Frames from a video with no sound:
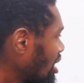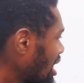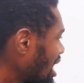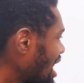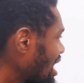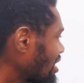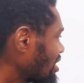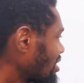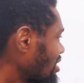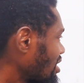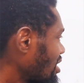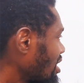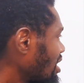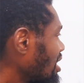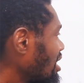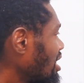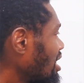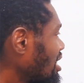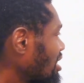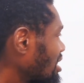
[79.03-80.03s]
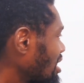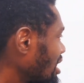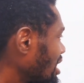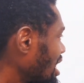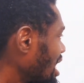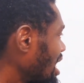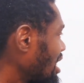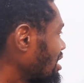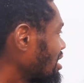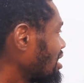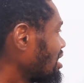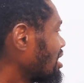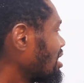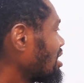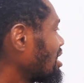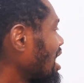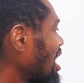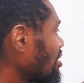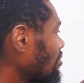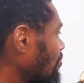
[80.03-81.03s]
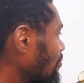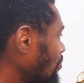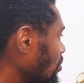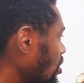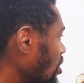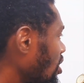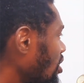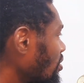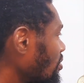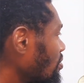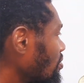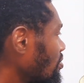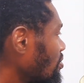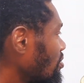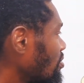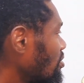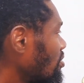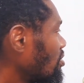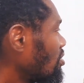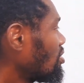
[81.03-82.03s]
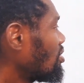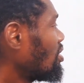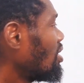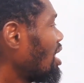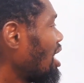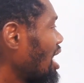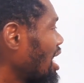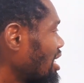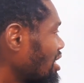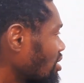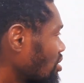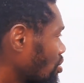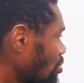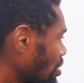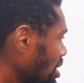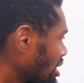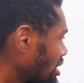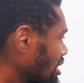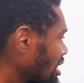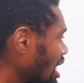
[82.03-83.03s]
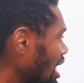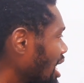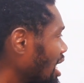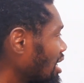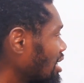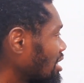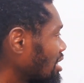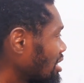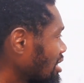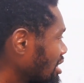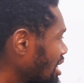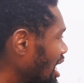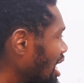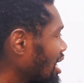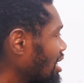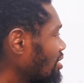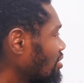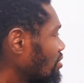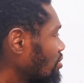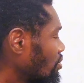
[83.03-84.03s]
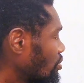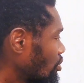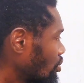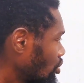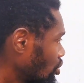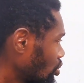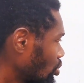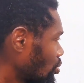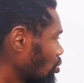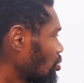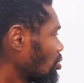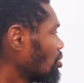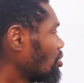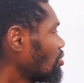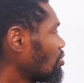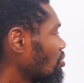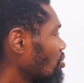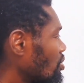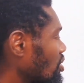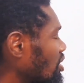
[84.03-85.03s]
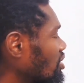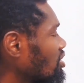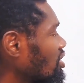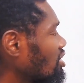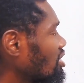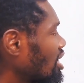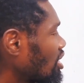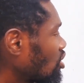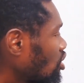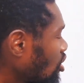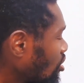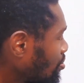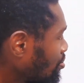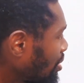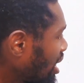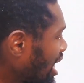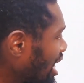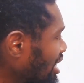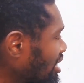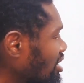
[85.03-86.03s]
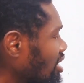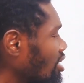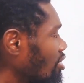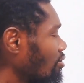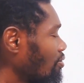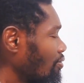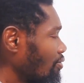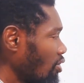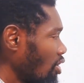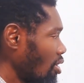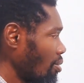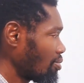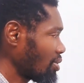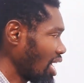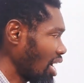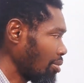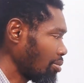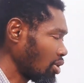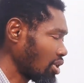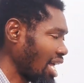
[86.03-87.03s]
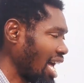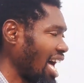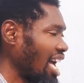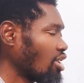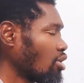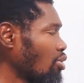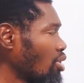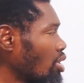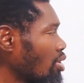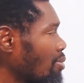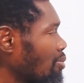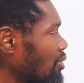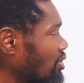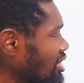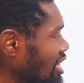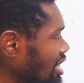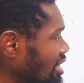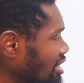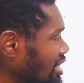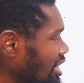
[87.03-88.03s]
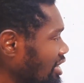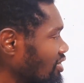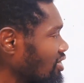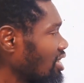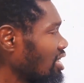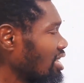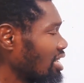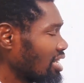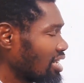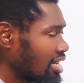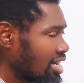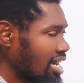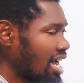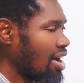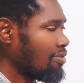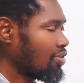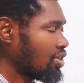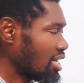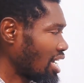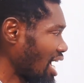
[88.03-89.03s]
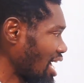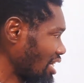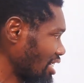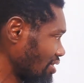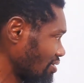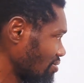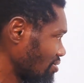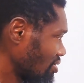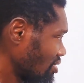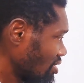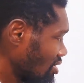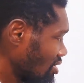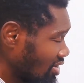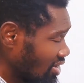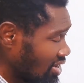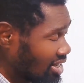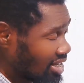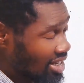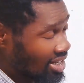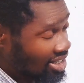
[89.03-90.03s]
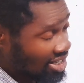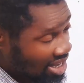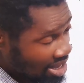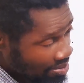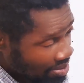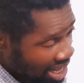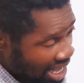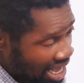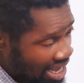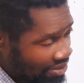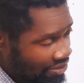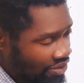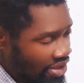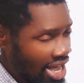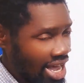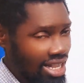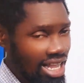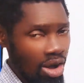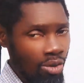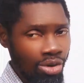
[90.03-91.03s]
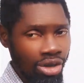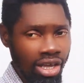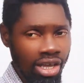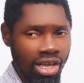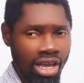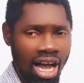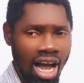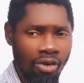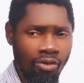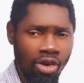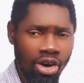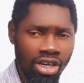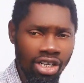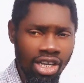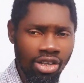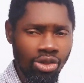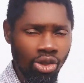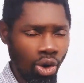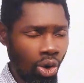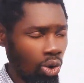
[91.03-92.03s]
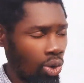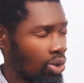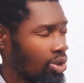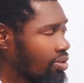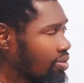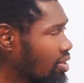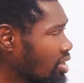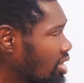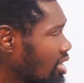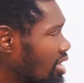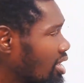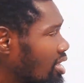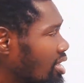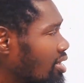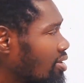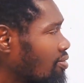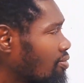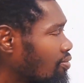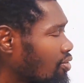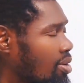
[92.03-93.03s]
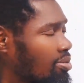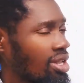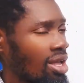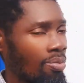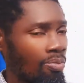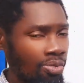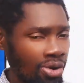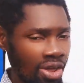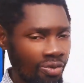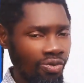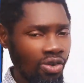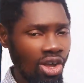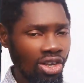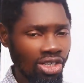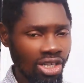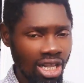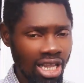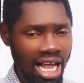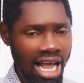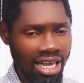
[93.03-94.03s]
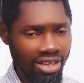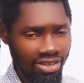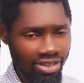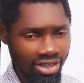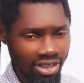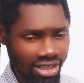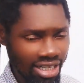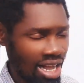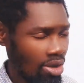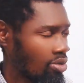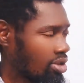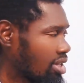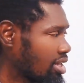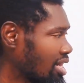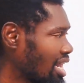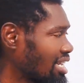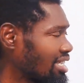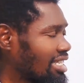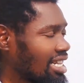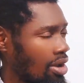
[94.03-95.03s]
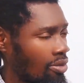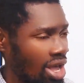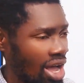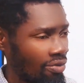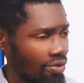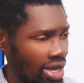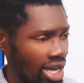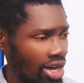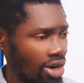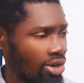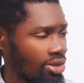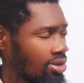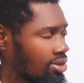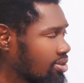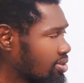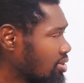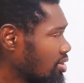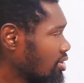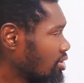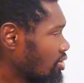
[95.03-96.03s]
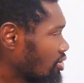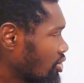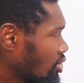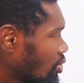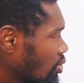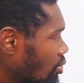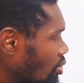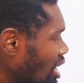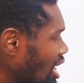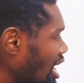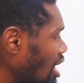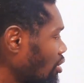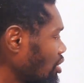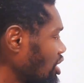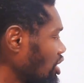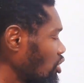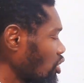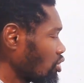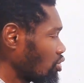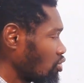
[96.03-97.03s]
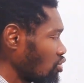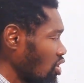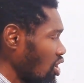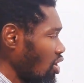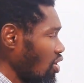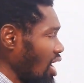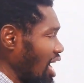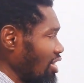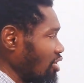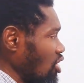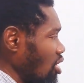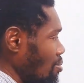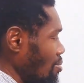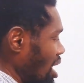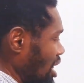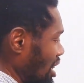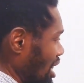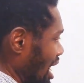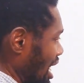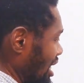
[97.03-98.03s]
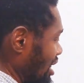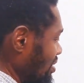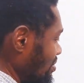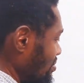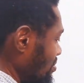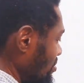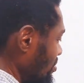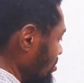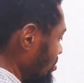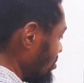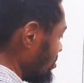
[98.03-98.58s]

X is less than 4 and greater than 2. This is a combined form. Now, but how do we represent this graphically? It's the same idea that we have already known from the previous class, the classes that we have held. So I will need to draw a number line.